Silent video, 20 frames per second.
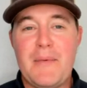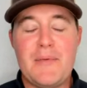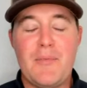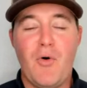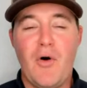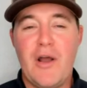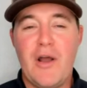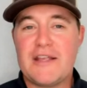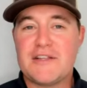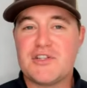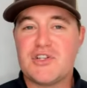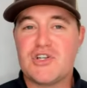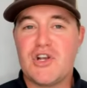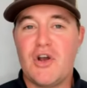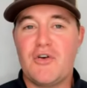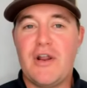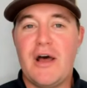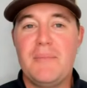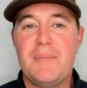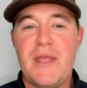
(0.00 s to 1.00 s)
boy hasn't
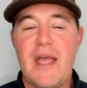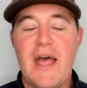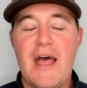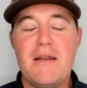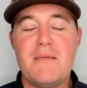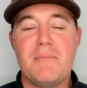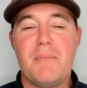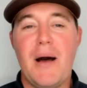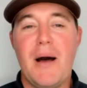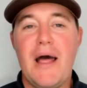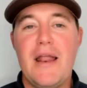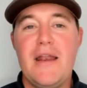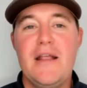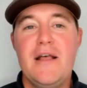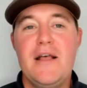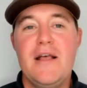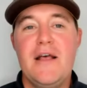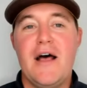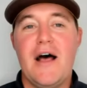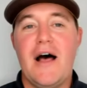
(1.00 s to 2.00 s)
shown up yet. But
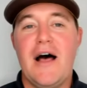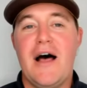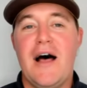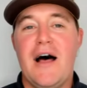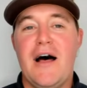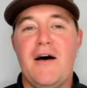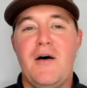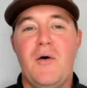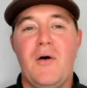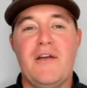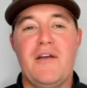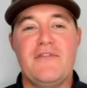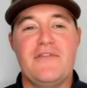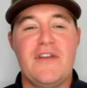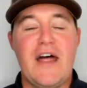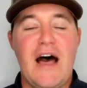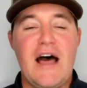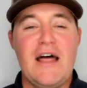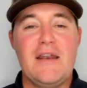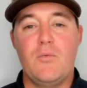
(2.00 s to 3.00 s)
uh, if
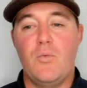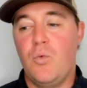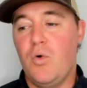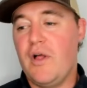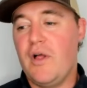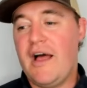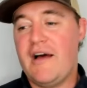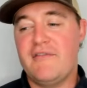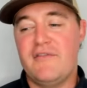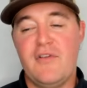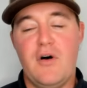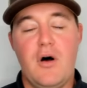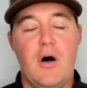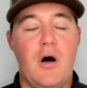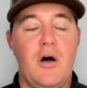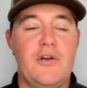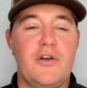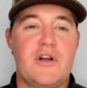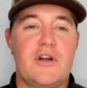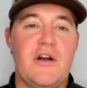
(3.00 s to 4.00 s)
not, we'll have
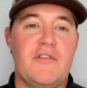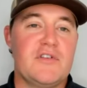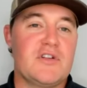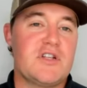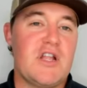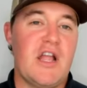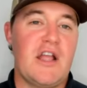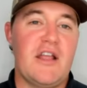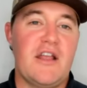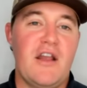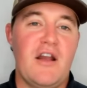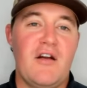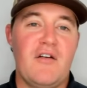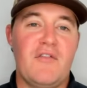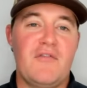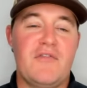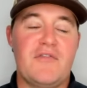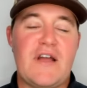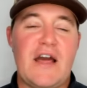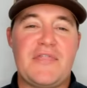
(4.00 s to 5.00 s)
all your coverage taken care of.
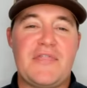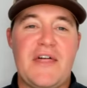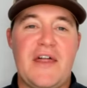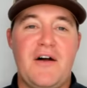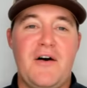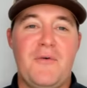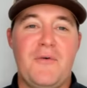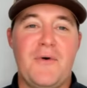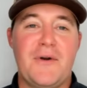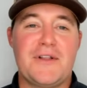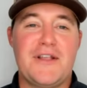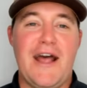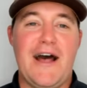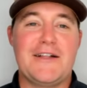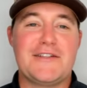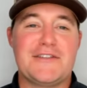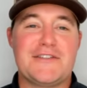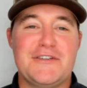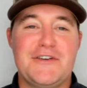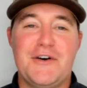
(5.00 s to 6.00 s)
We've got that all worked
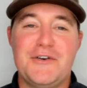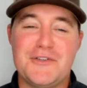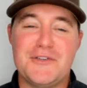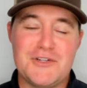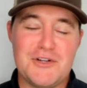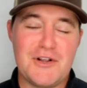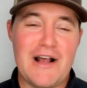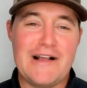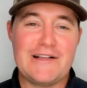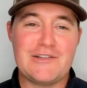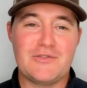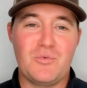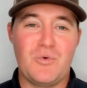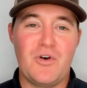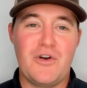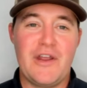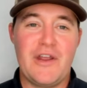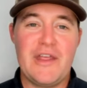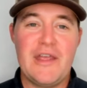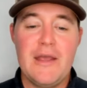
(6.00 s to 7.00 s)
out, so don't you guys
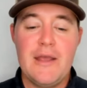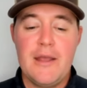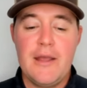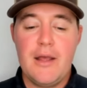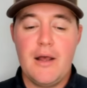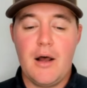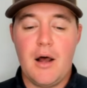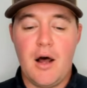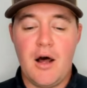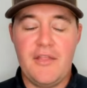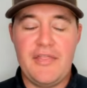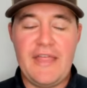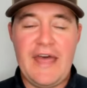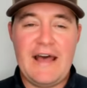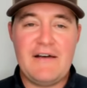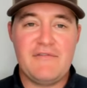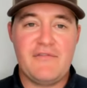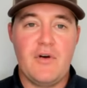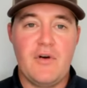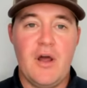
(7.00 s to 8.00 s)
worry on
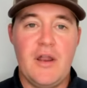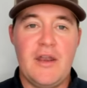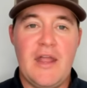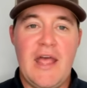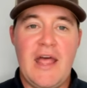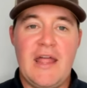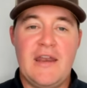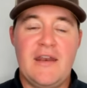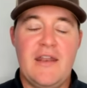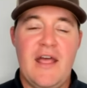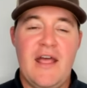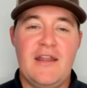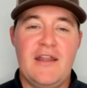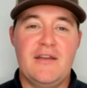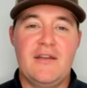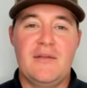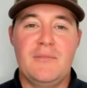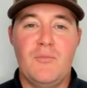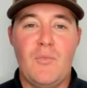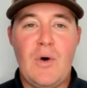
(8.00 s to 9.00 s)
that front. And
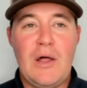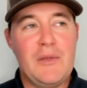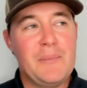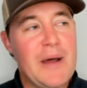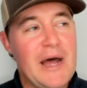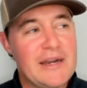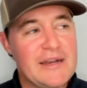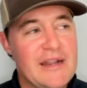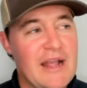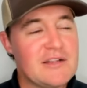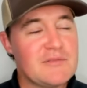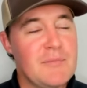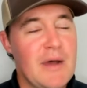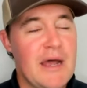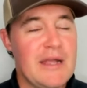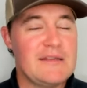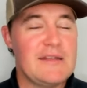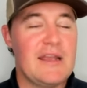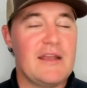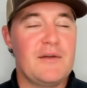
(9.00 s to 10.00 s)
and while the podcast
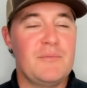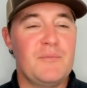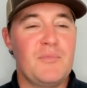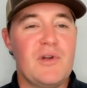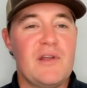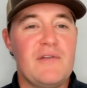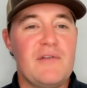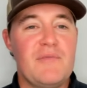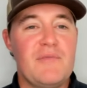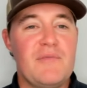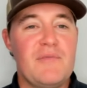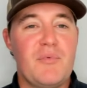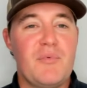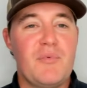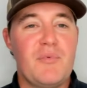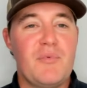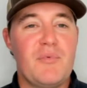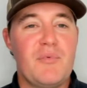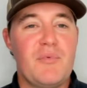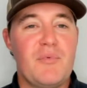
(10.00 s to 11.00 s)
might take a brief
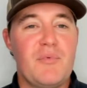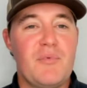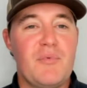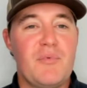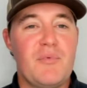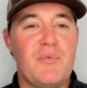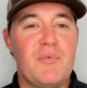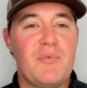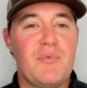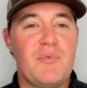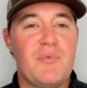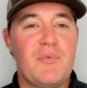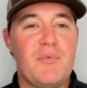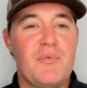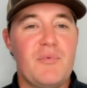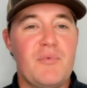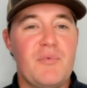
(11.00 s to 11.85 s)
break when that